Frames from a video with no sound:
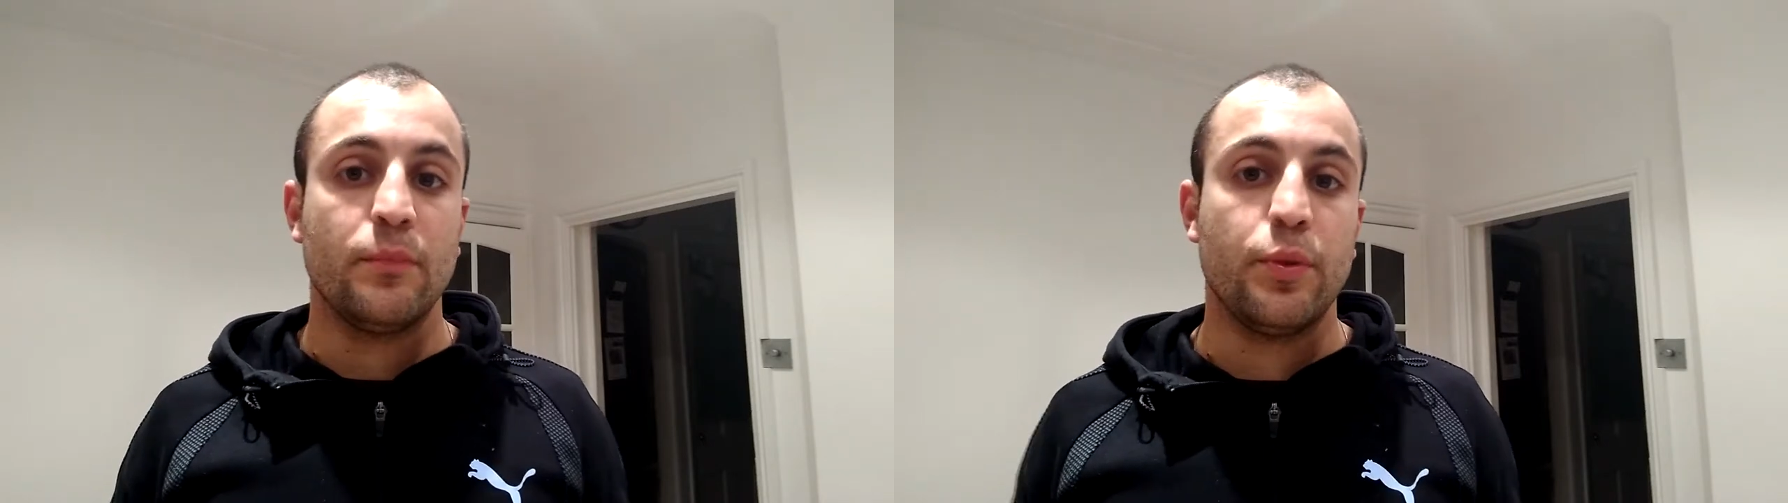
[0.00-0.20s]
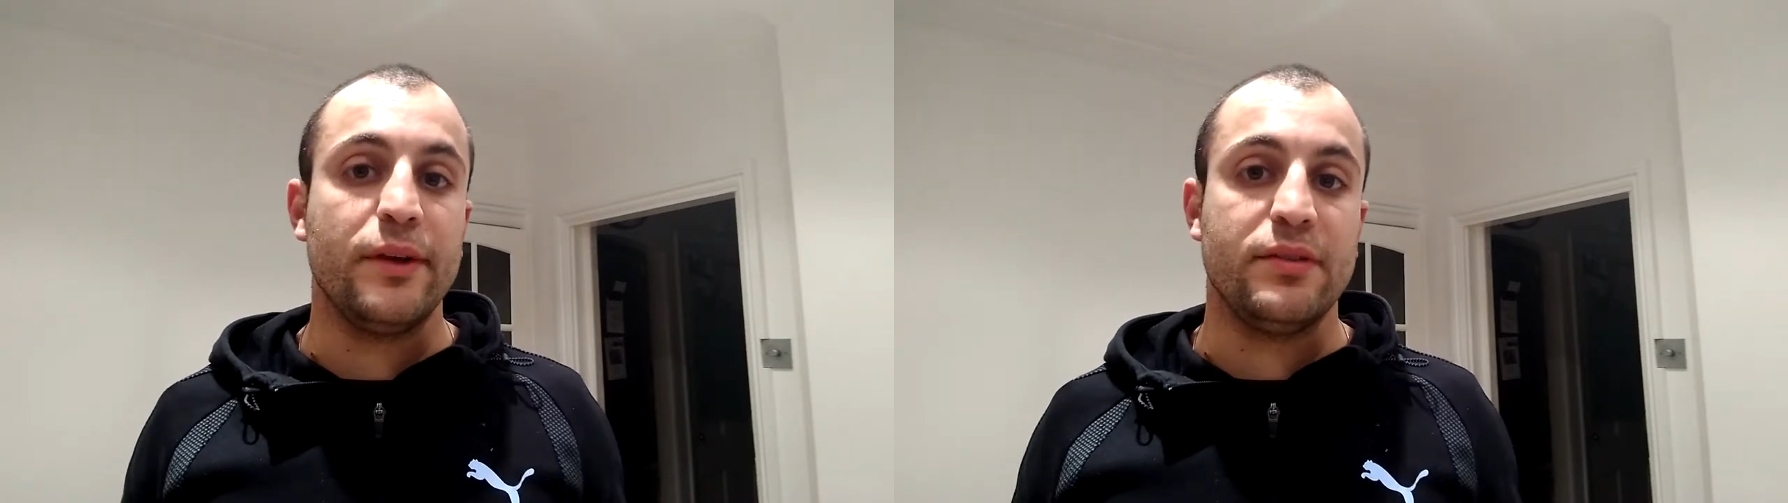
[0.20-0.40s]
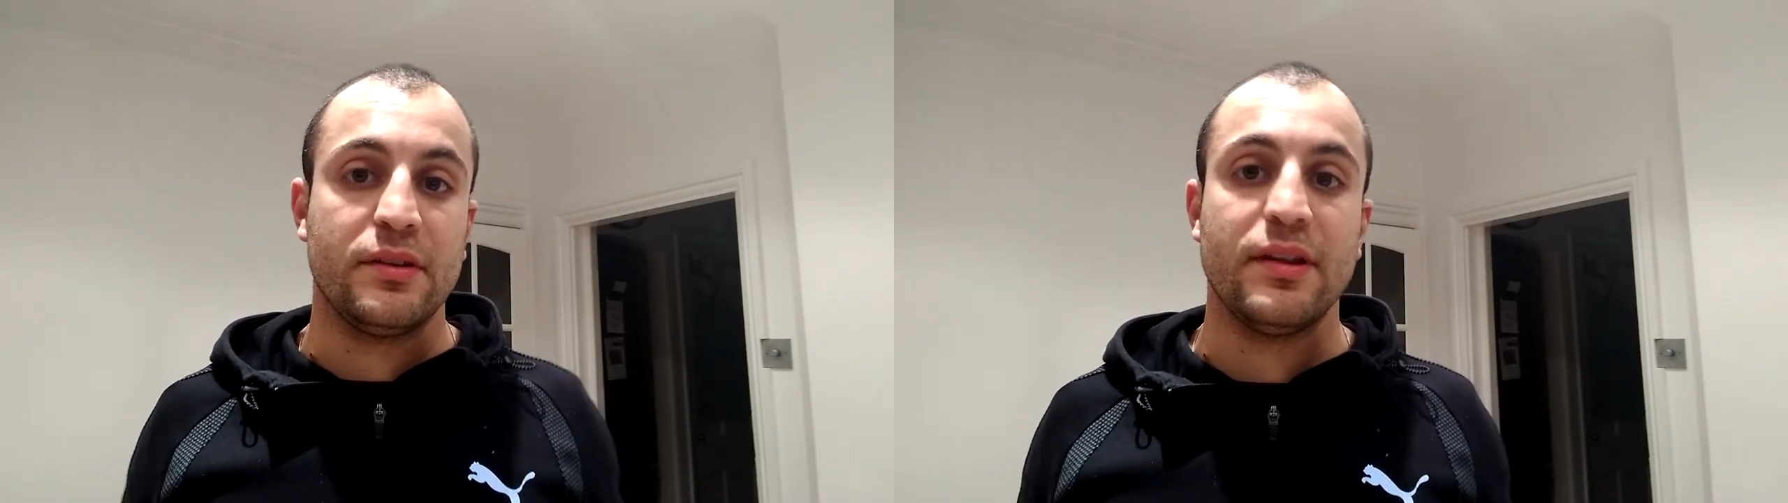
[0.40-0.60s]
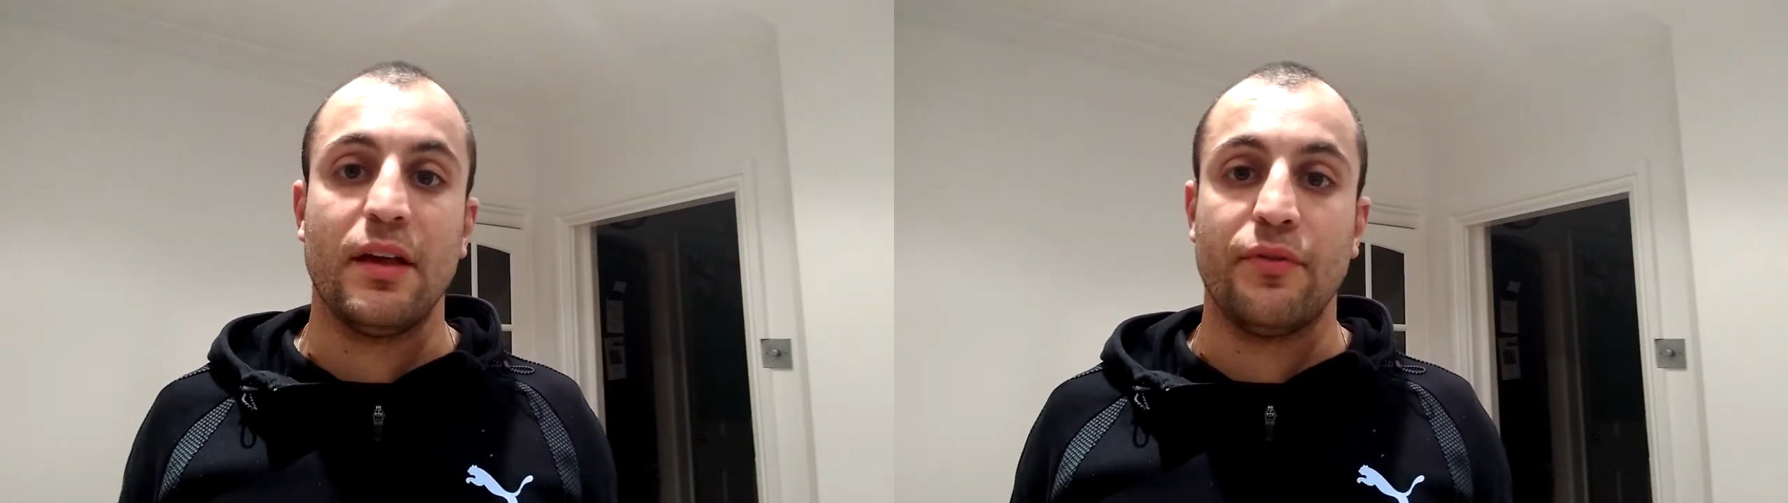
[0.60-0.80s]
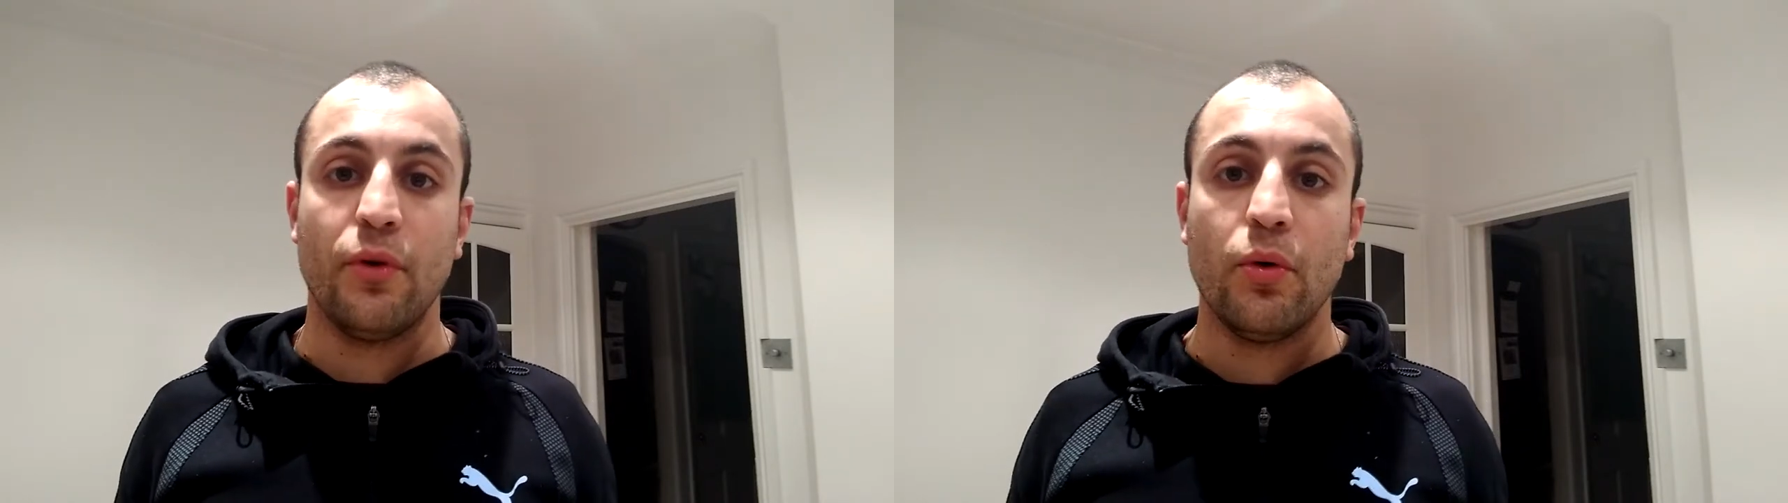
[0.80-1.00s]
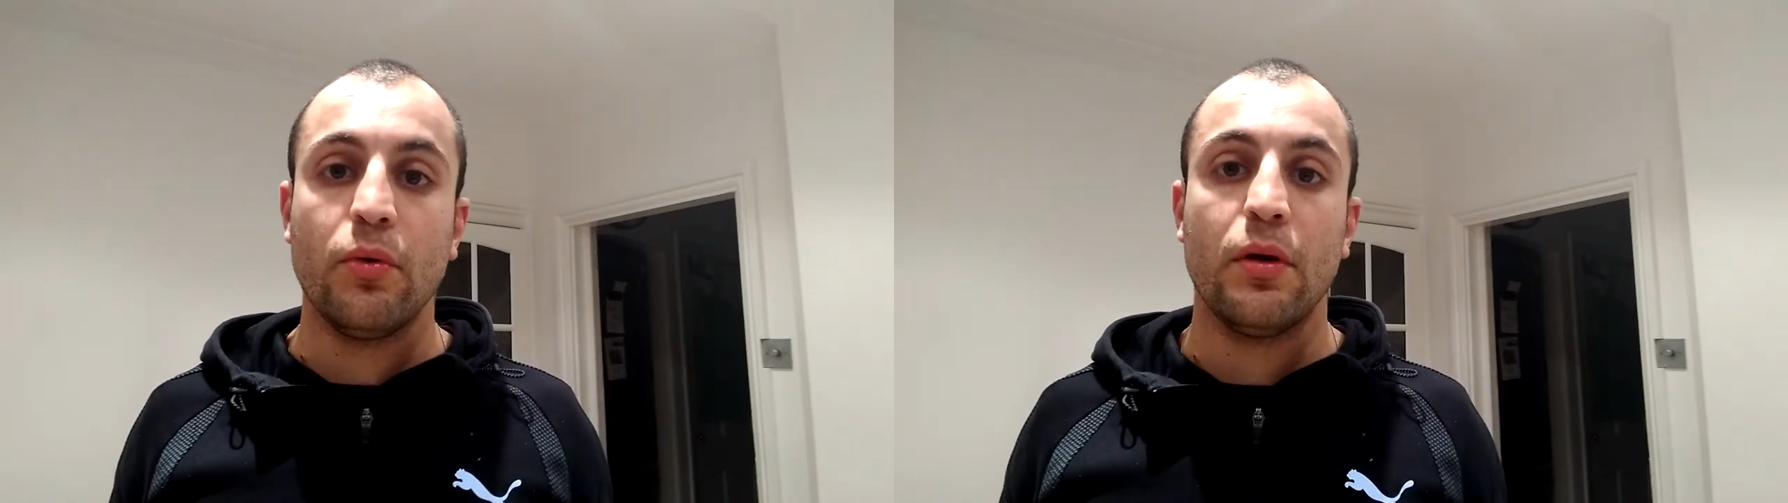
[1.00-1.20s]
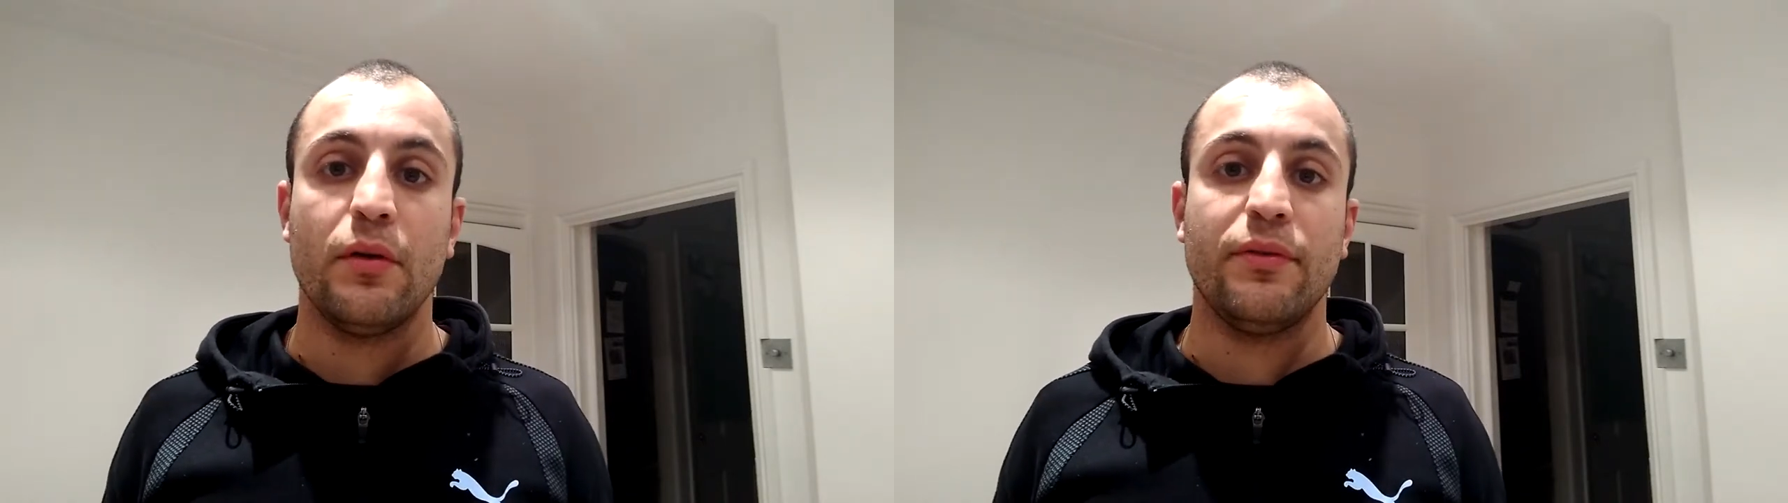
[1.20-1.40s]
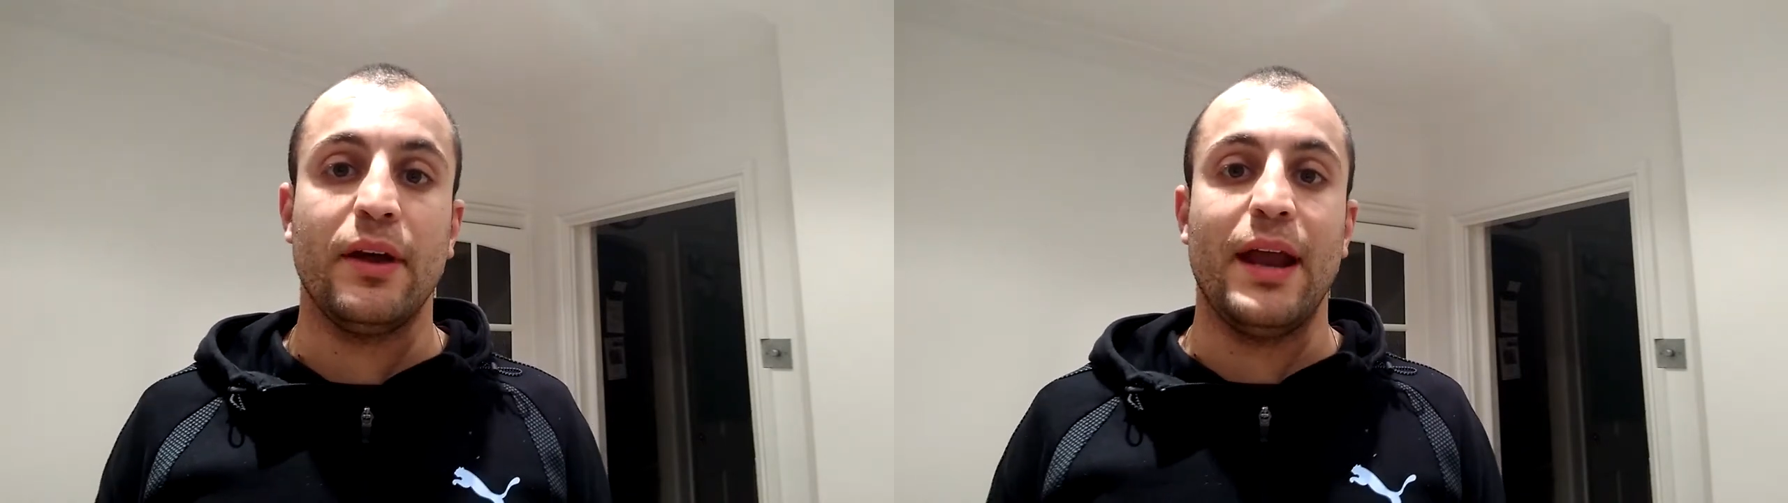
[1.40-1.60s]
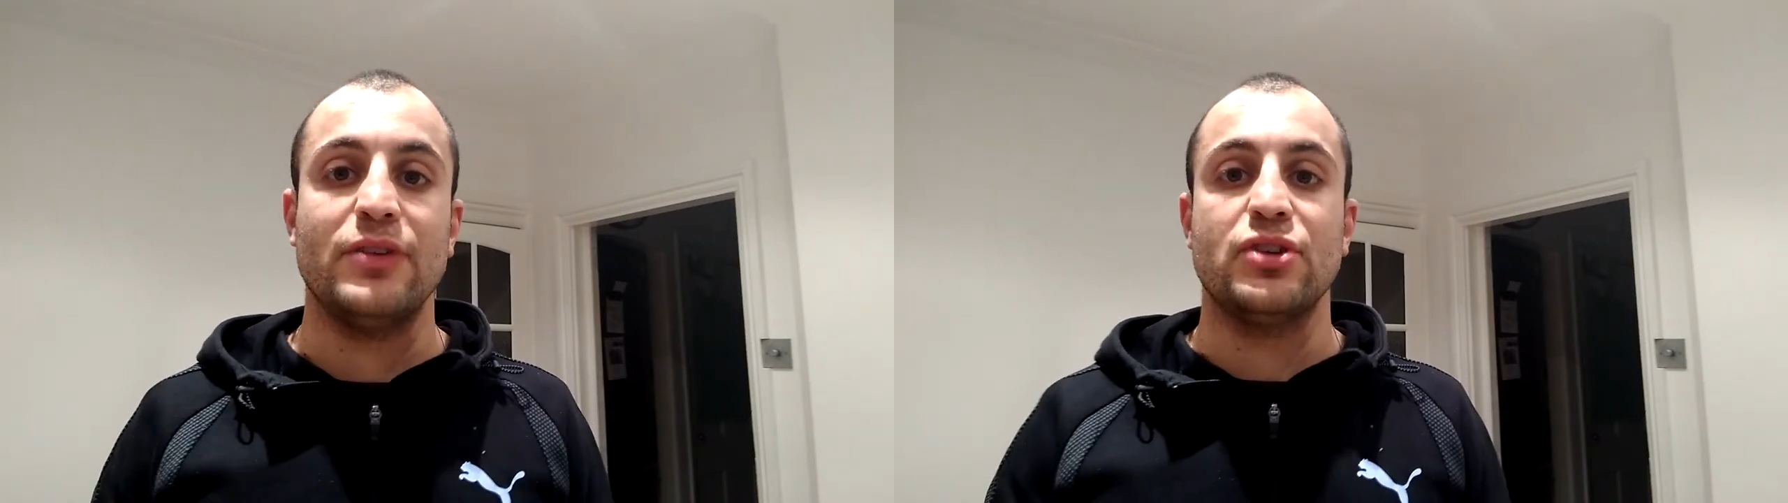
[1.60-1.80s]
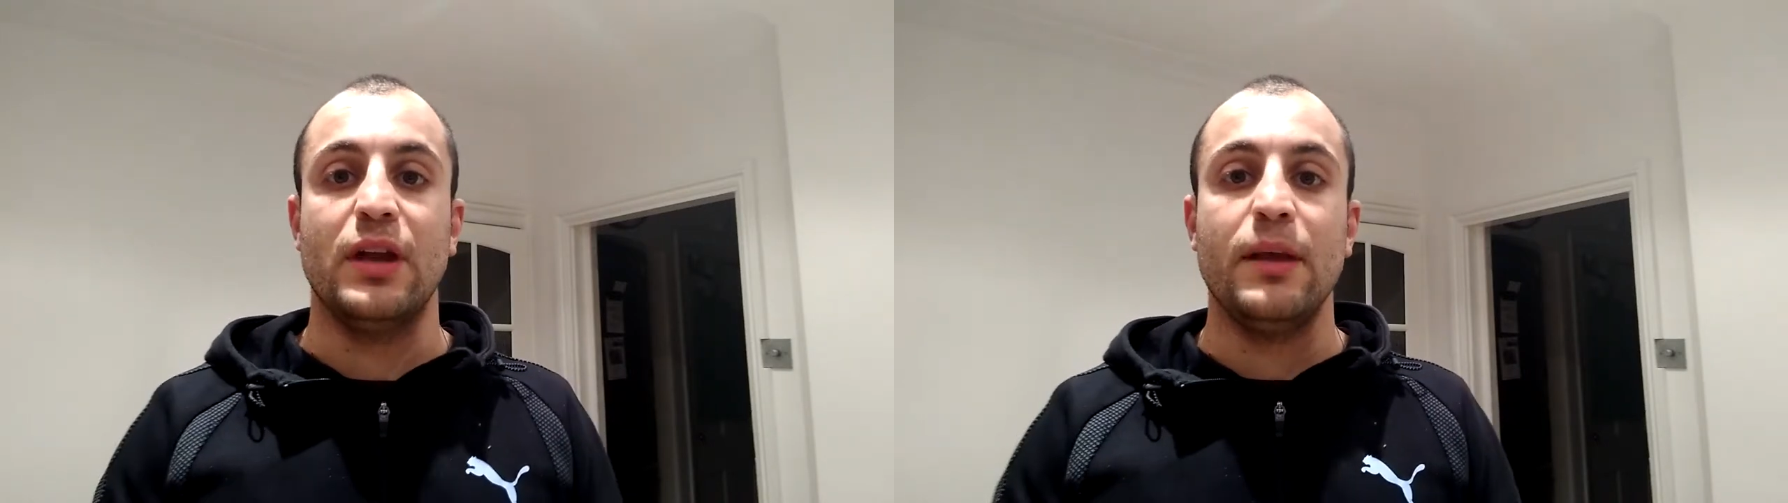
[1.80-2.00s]
pretty successful
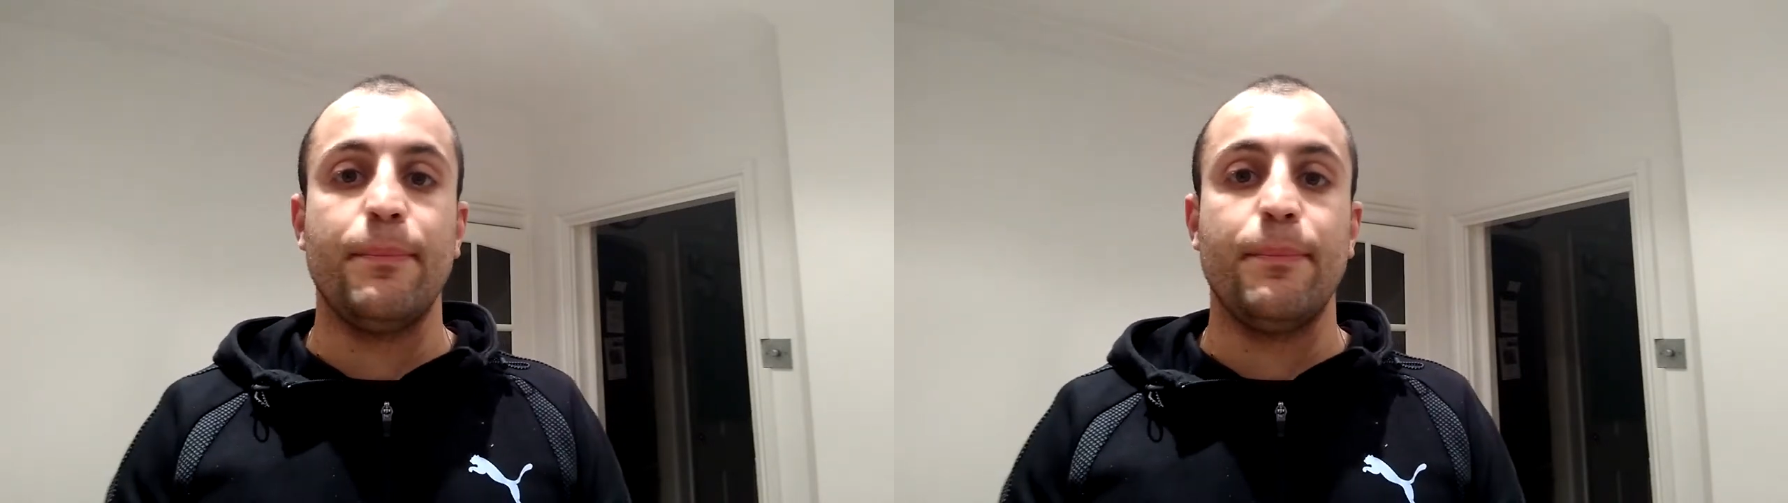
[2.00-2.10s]
financially,